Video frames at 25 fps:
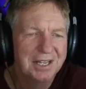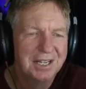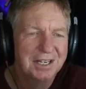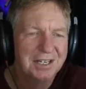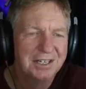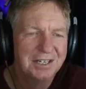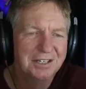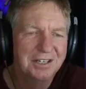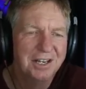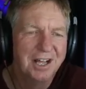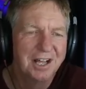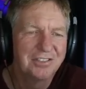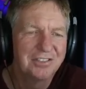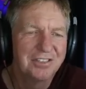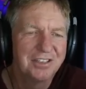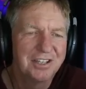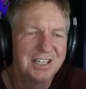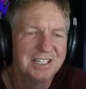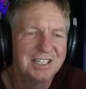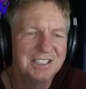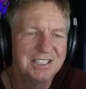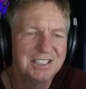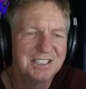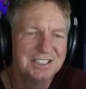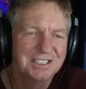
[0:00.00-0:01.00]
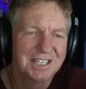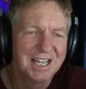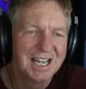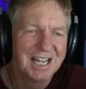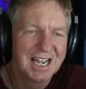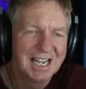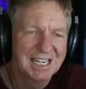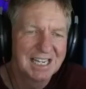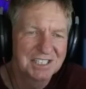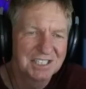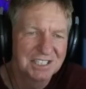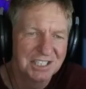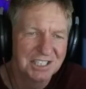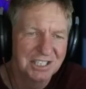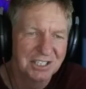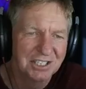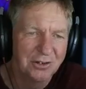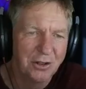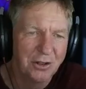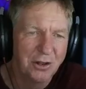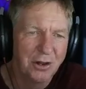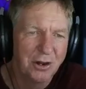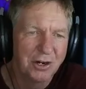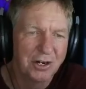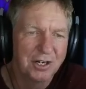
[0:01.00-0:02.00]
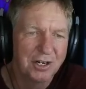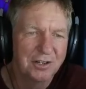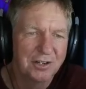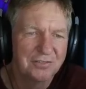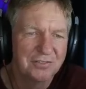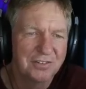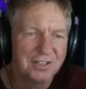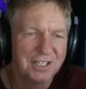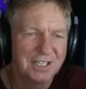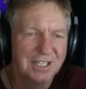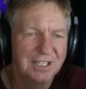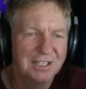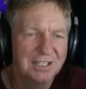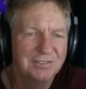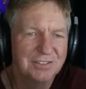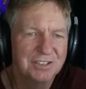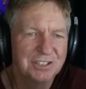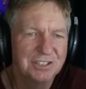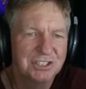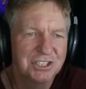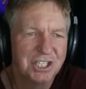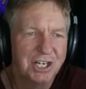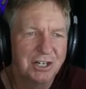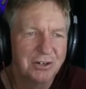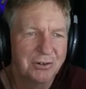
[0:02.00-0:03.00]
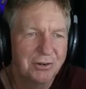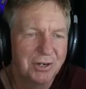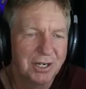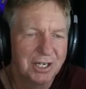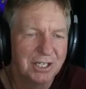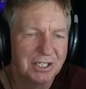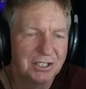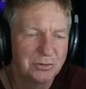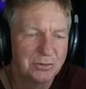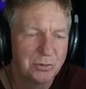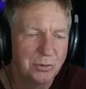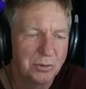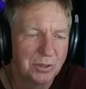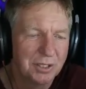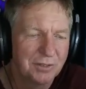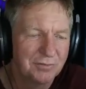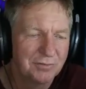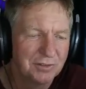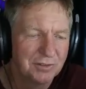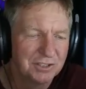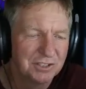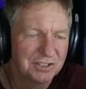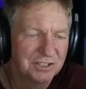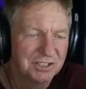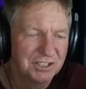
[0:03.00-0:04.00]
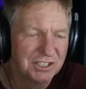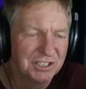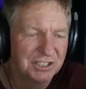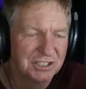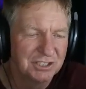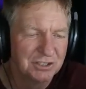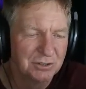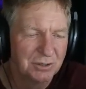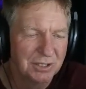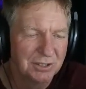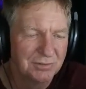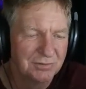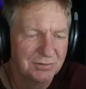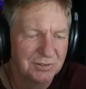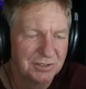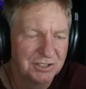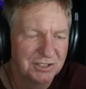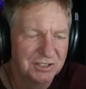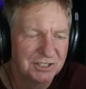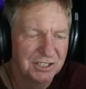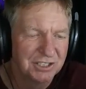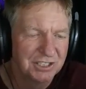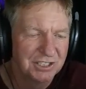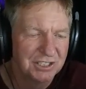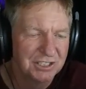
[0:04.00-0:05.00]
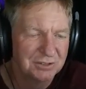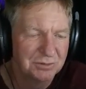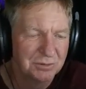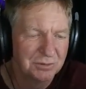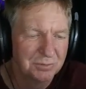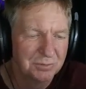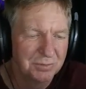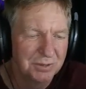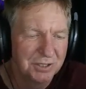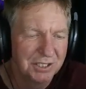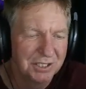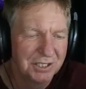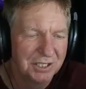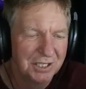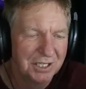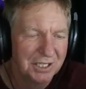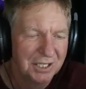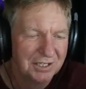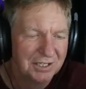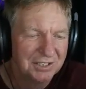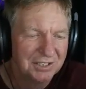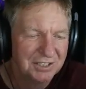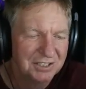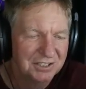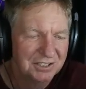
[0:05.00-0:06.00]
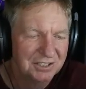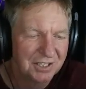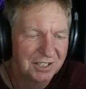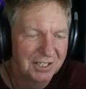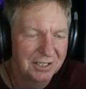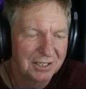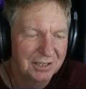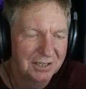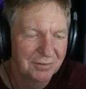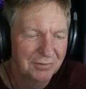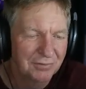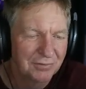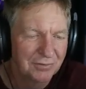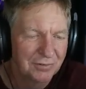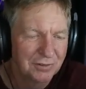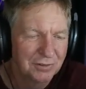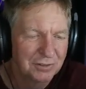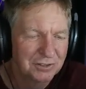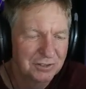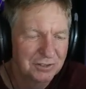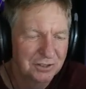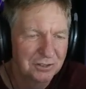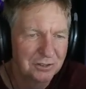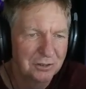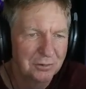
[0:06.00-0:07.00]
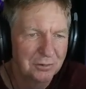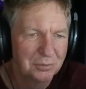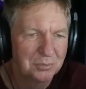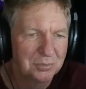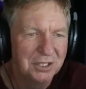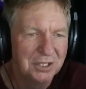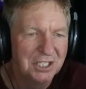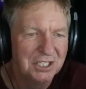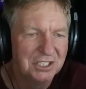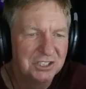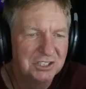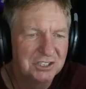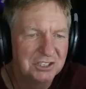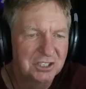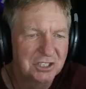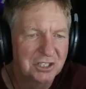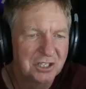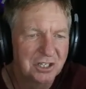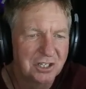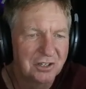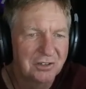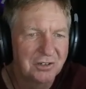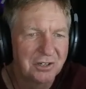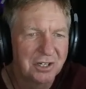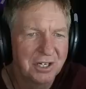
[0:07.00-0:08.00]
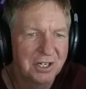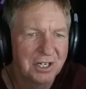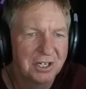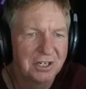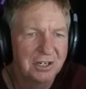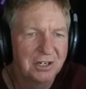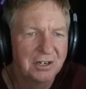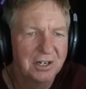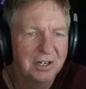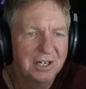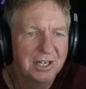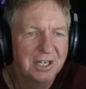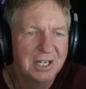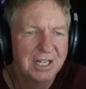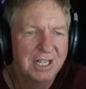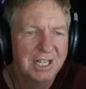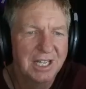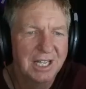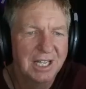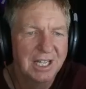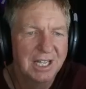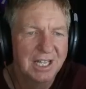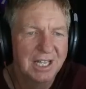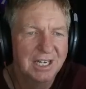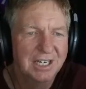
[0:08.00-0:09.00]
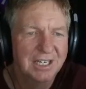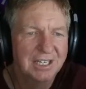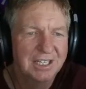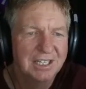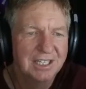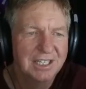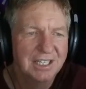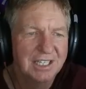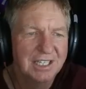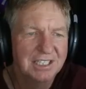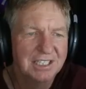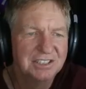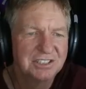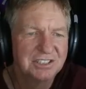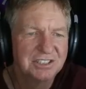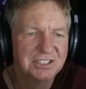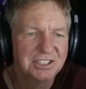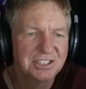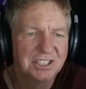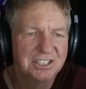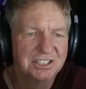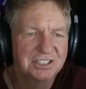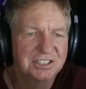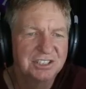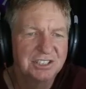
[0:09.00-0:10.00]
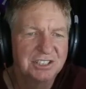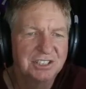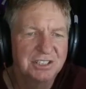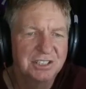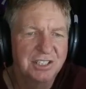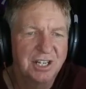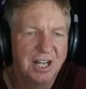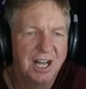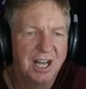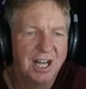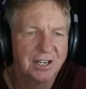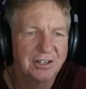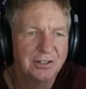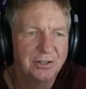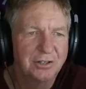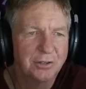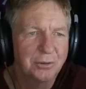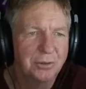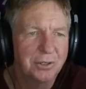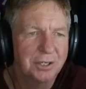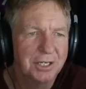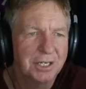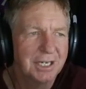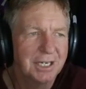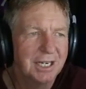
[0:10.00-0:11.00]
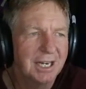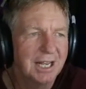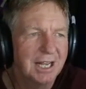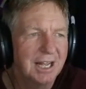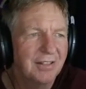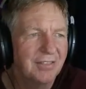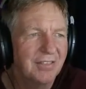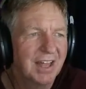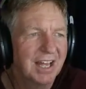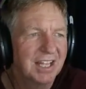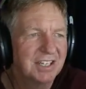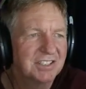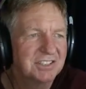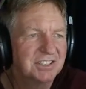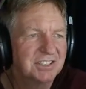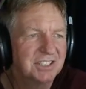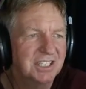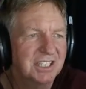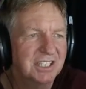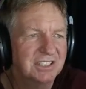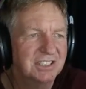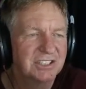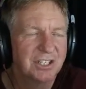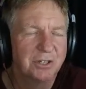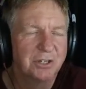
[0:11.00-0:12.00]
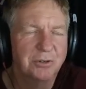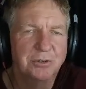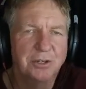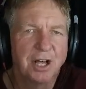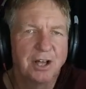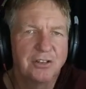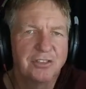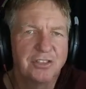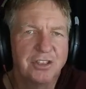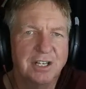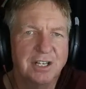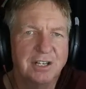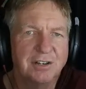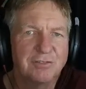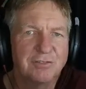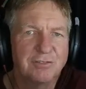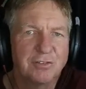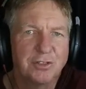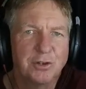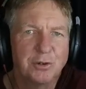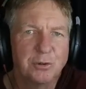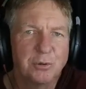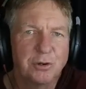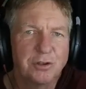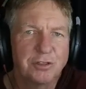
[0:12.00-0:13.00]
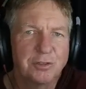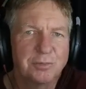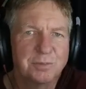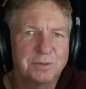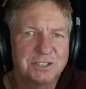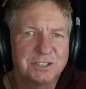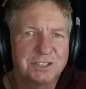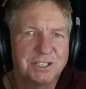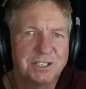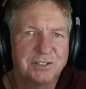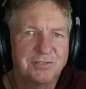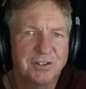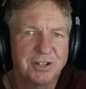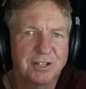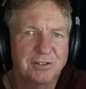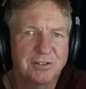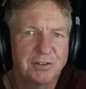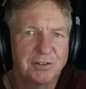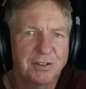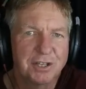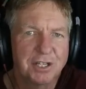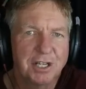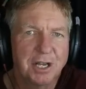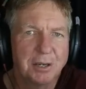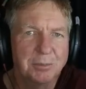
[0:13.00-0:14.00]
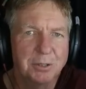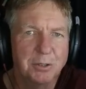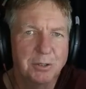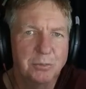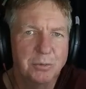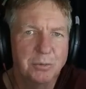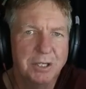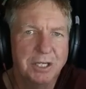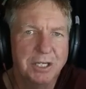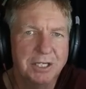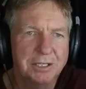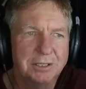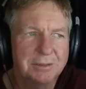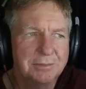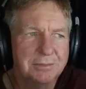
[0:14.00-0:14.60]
Nothing is lasting long enough to even generate 20 foot seas. 20 foot seas would be this like the first little peach color here and it's just not doing it and that's it. So nothing for the North Pacific for the coming week.